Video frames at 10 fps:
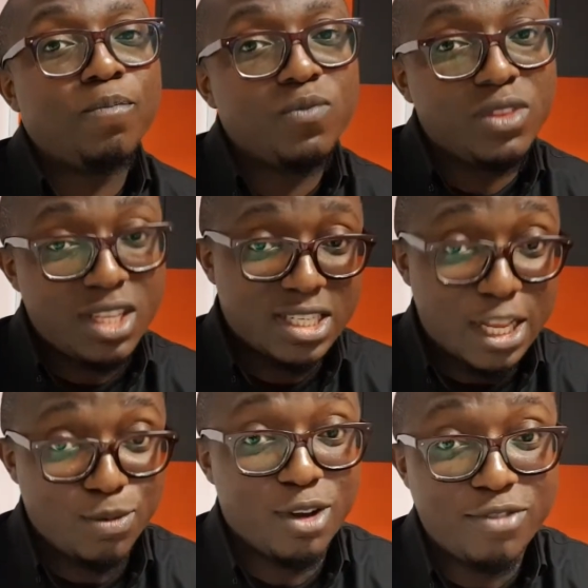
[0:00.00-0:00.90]
This
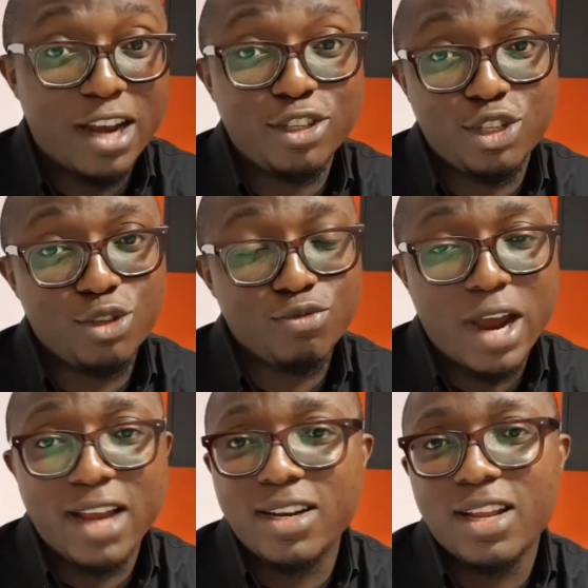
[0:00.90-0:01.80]
has been of value to you,
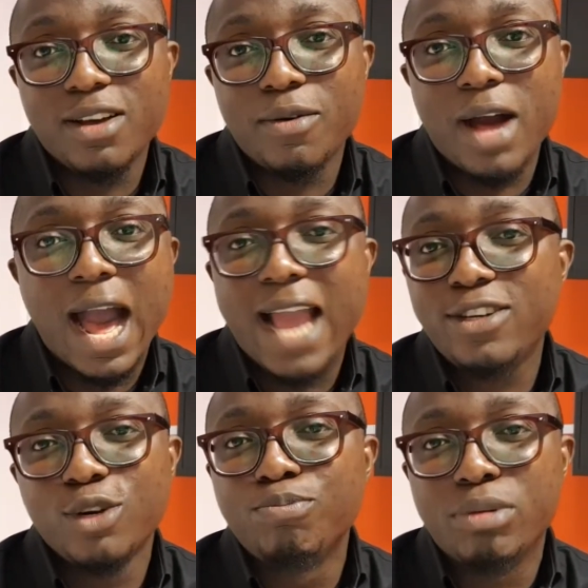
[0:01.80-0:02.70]
right? I
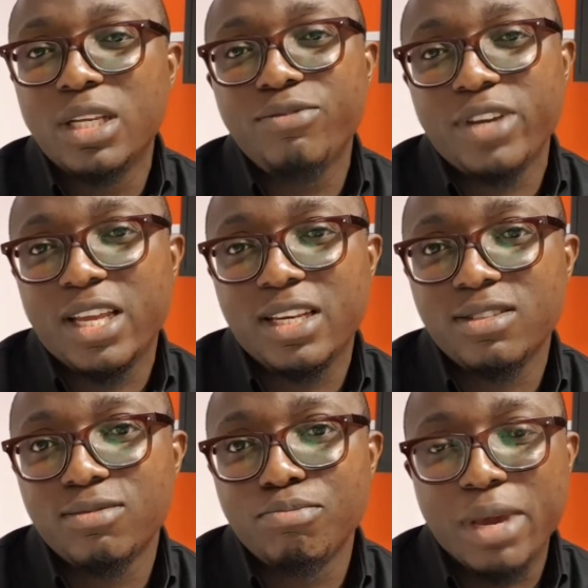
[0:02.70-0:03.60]
don't believe in
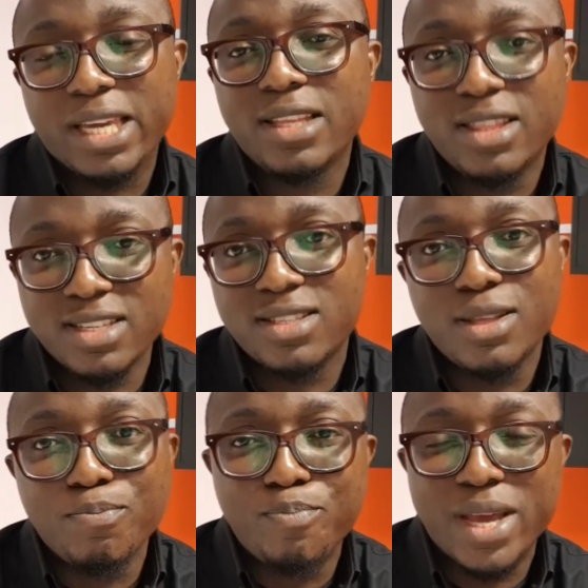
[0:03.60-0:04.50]
making this
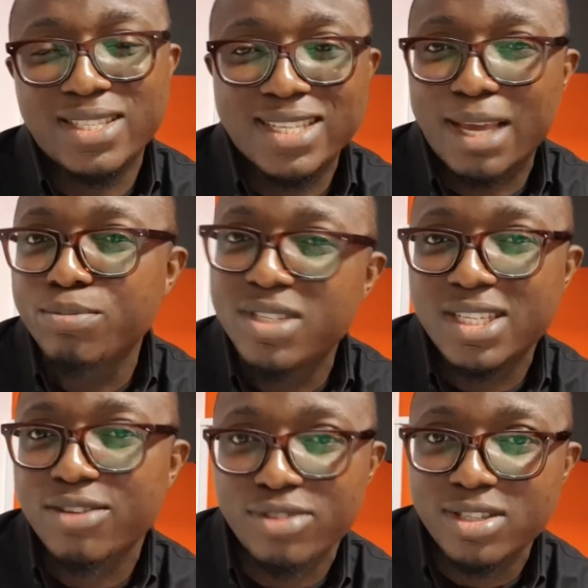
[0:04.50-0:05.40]
the best kept
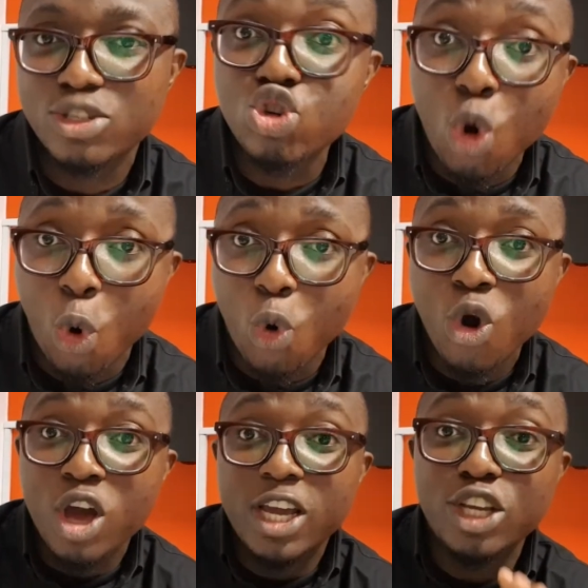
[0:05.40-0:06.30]
secret. No,
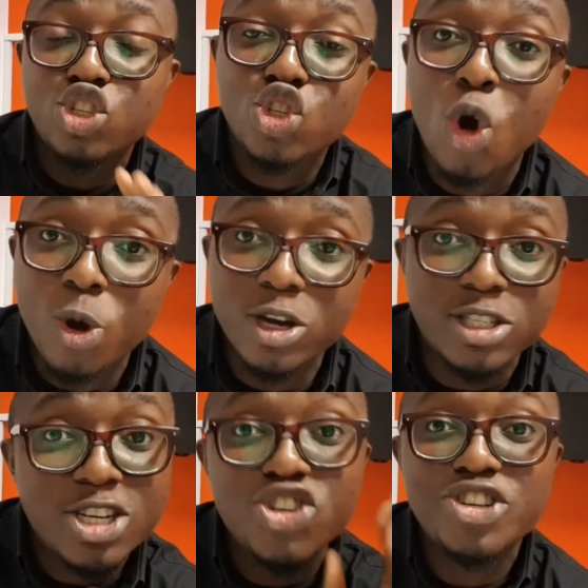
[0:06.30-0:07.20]
it's so
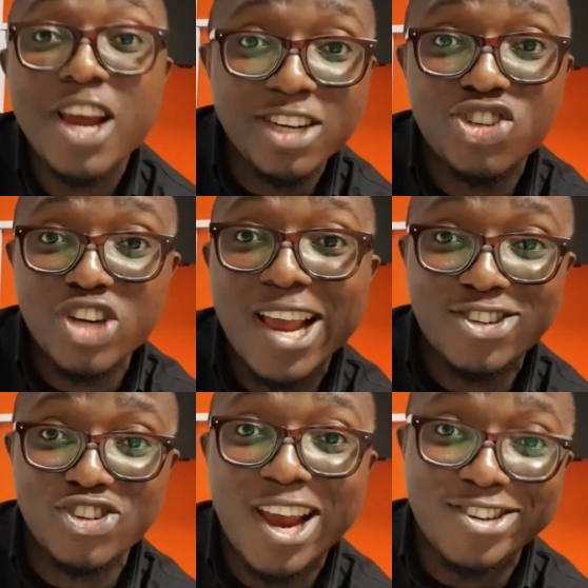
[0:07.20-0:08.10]
good. Share
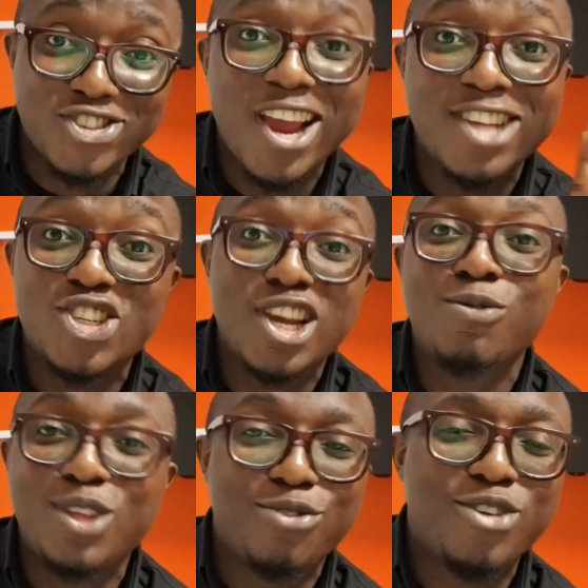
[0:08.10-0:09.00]

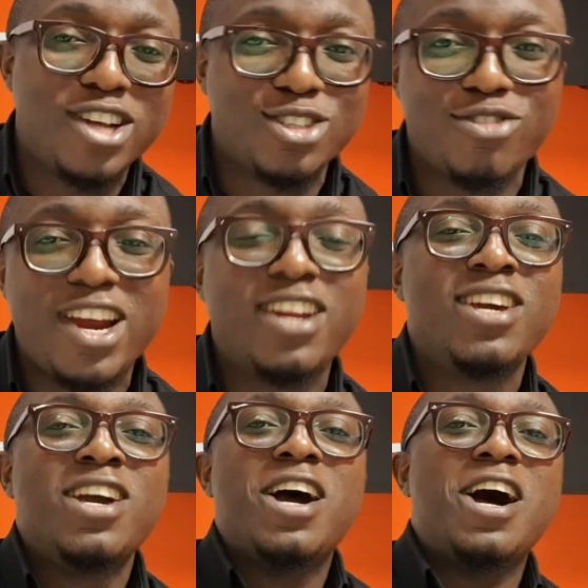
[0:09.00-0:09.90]
with your friends, all right?
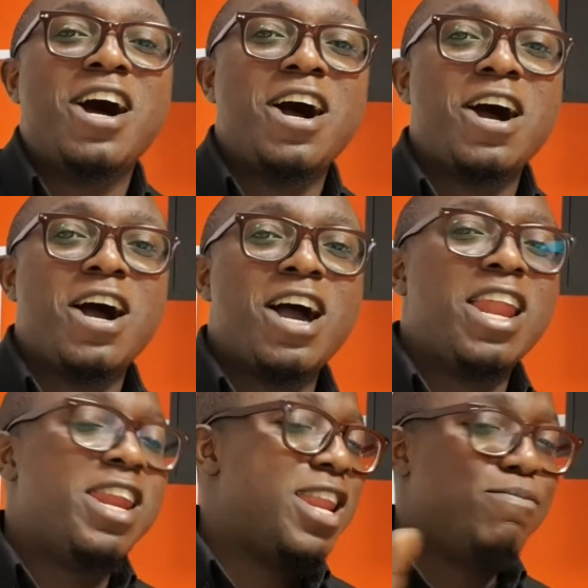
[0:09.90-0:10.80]

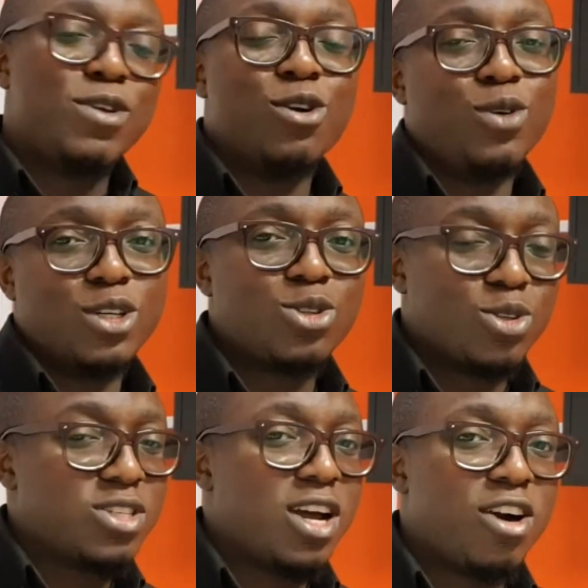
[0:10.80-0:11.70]
And let me know what your
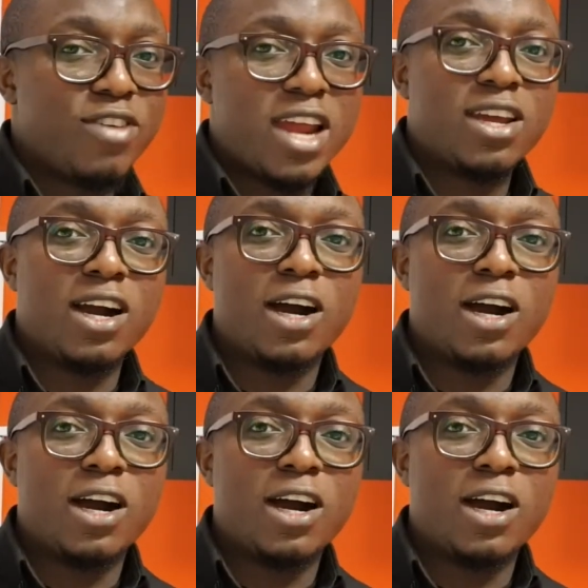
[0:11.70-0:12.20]
thoughts are, all right?